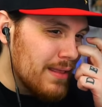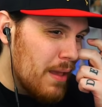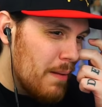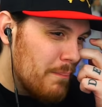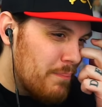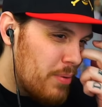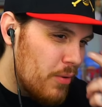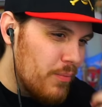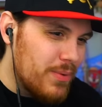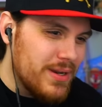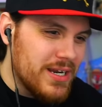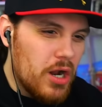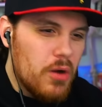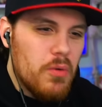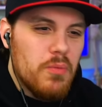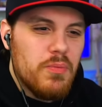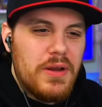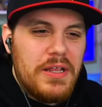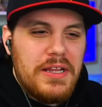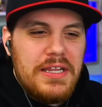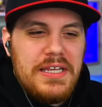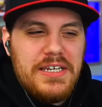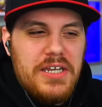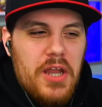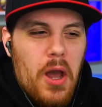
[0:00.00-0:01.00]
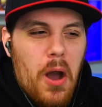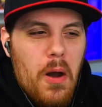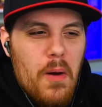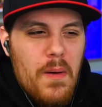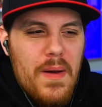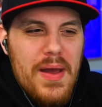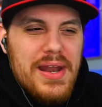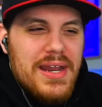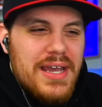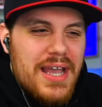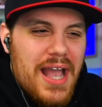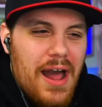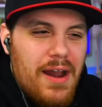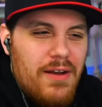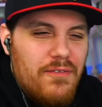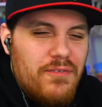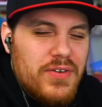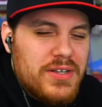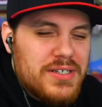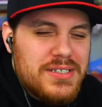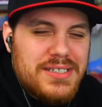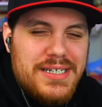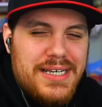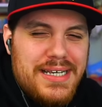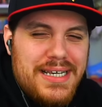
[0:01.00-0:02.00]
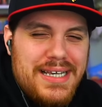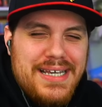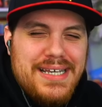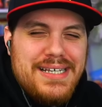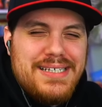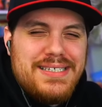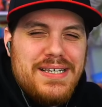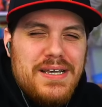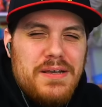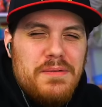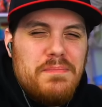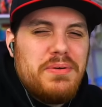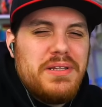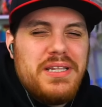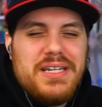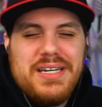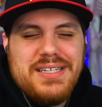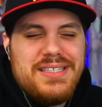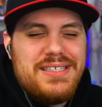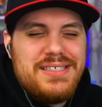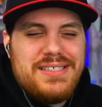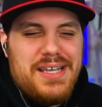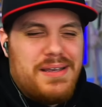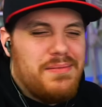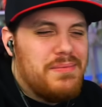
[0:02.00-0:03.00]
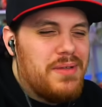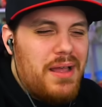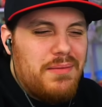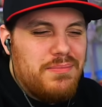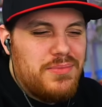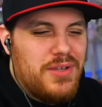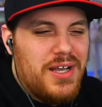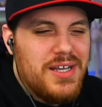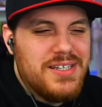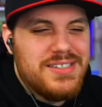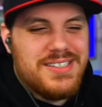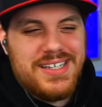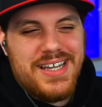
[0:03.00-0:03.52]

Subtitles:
but we don't really know, and it kind of feels like he isn't, but then at the same time does.